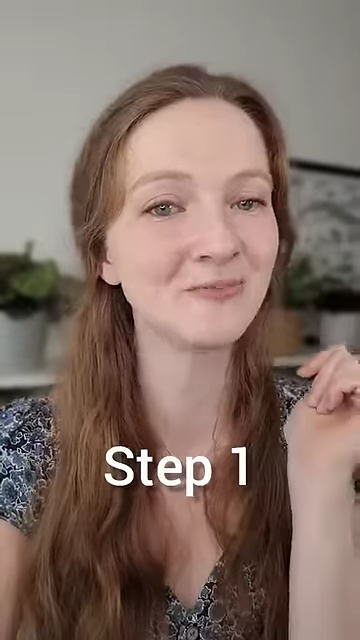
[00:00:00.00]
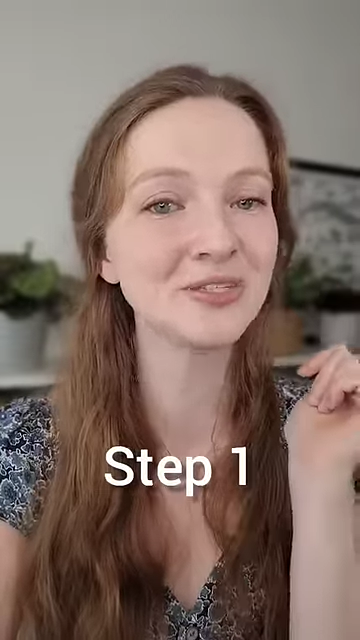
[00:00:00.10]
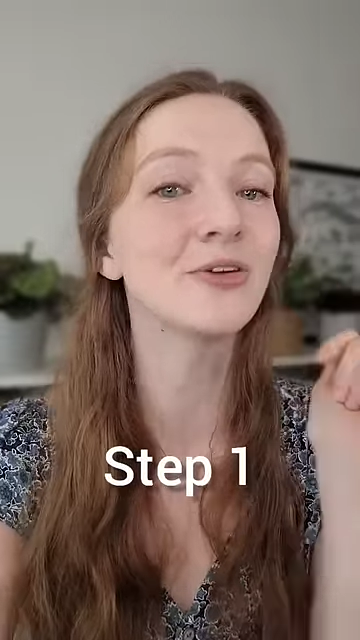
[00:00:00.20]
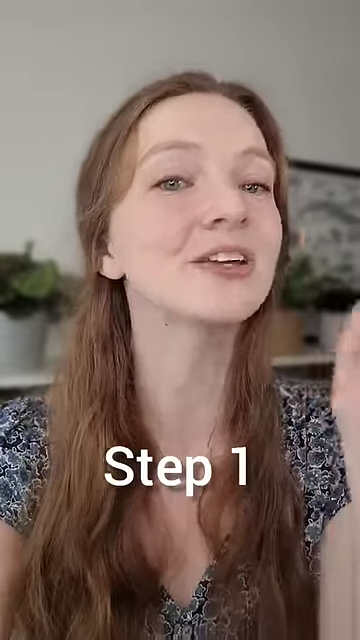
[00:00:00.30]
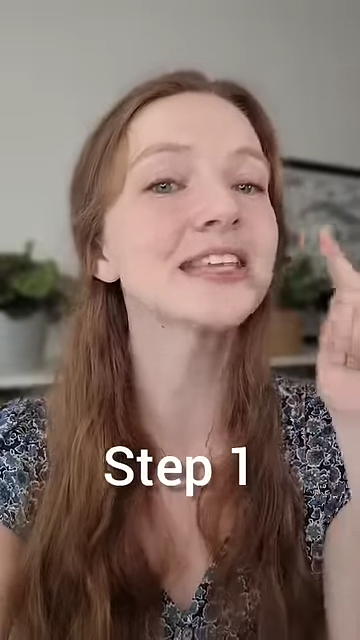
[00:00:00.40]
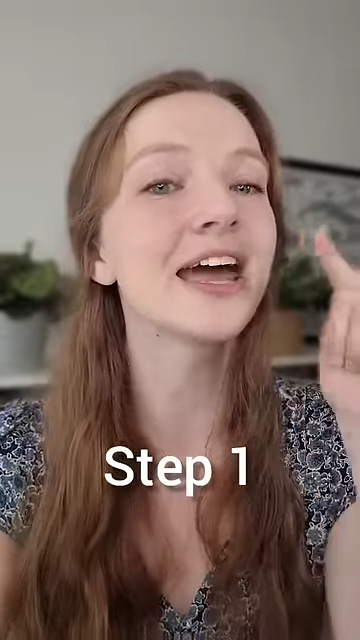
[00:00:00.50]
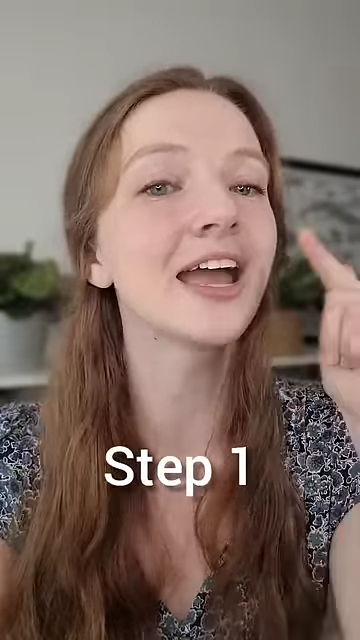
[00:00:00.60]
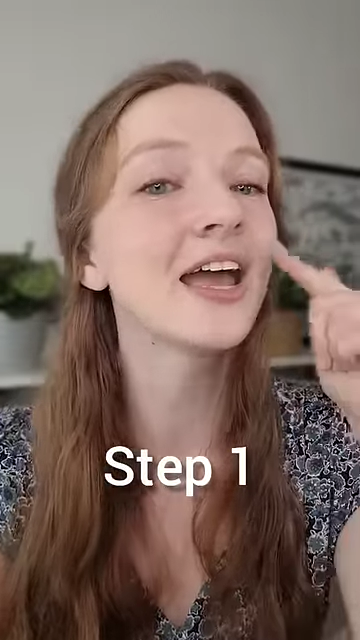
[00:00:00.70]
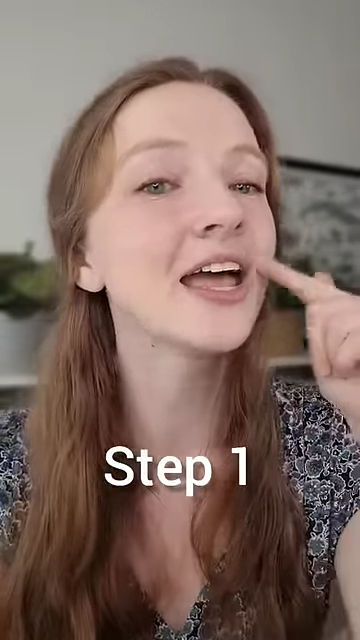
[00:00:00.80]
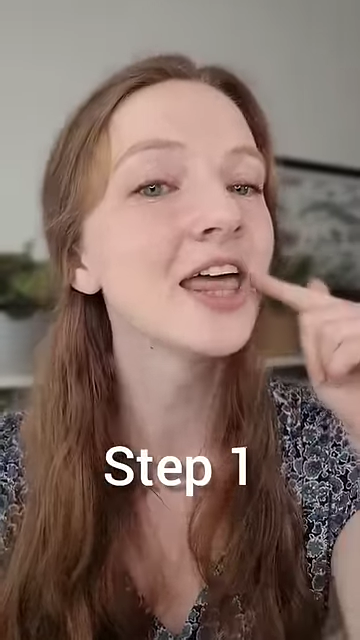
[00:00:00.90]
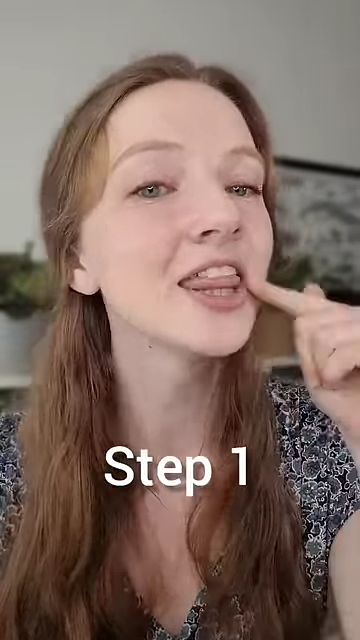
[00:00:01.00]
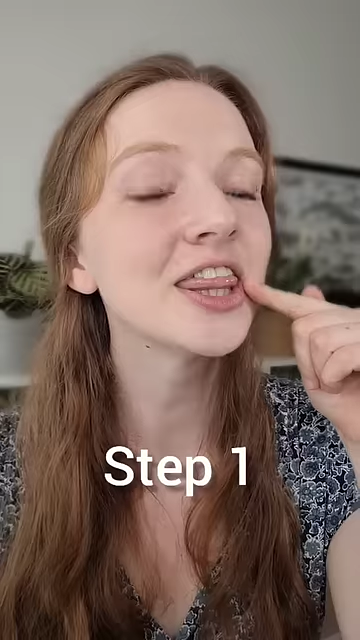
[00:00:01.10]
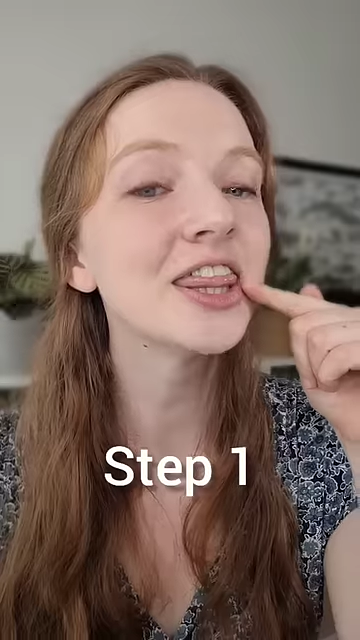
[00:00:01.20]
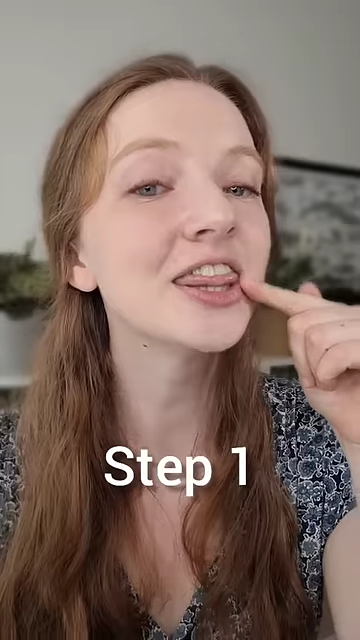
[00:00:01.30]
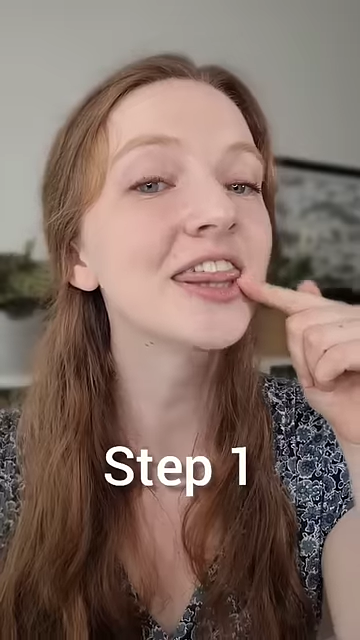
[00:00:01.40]
So it's like
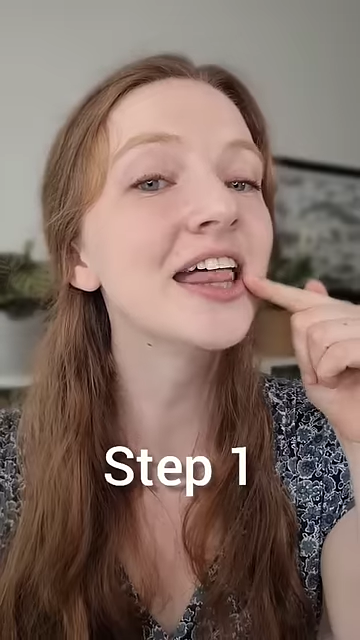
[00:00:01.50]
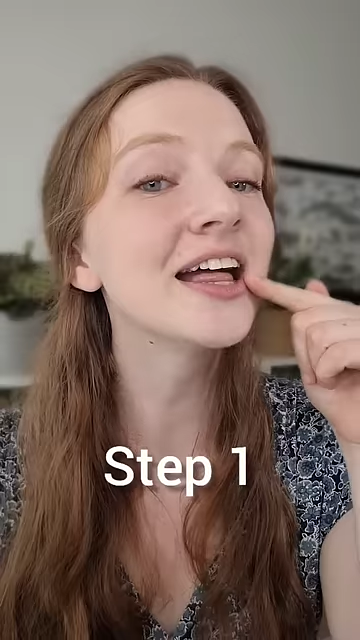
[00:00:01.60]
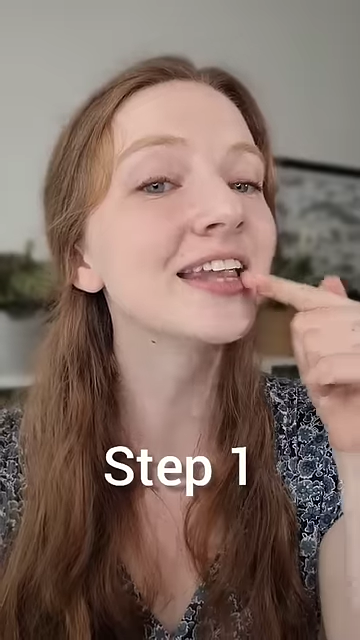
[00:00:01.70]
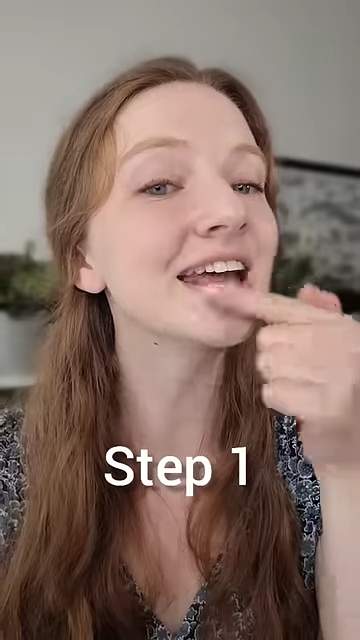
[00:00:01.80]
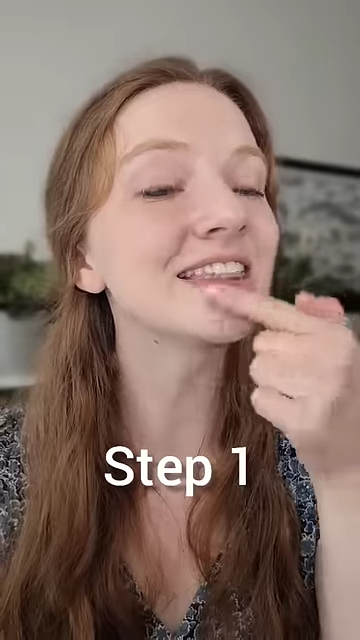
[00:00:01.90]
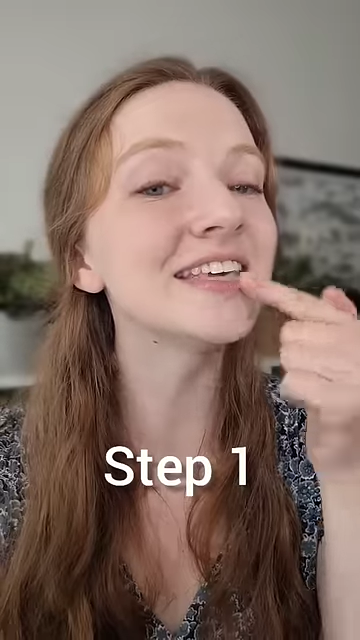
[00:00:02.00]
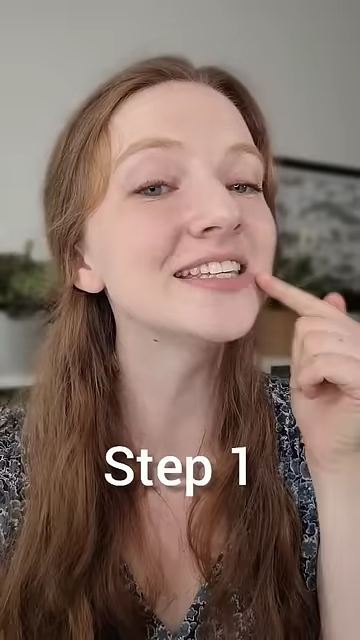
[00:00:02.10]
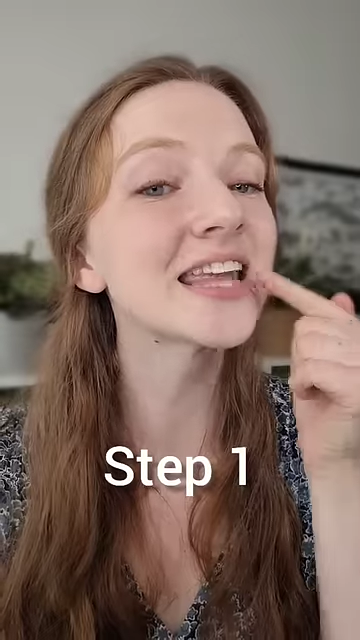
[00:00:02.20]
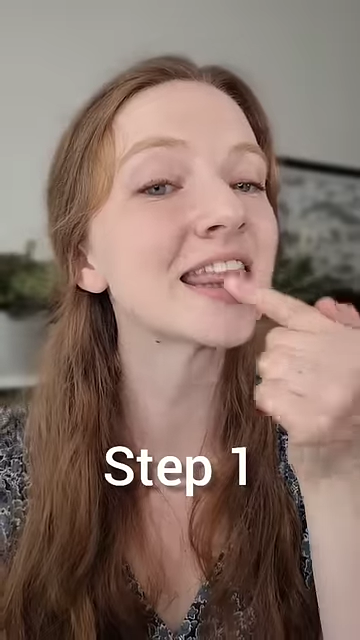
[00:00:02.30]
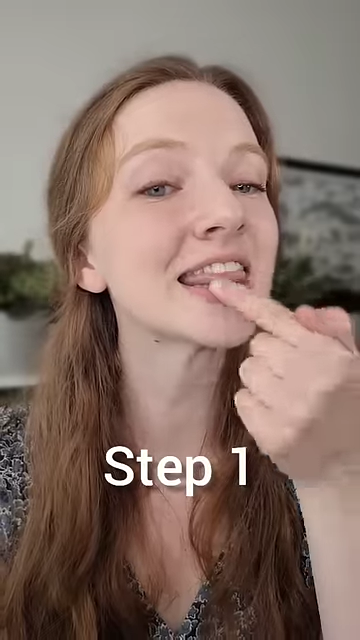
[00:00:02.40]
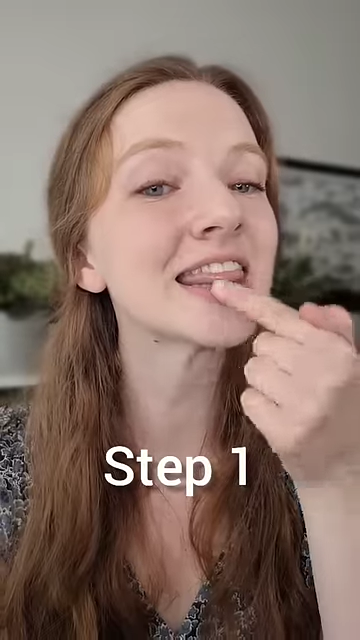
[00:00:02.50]
this,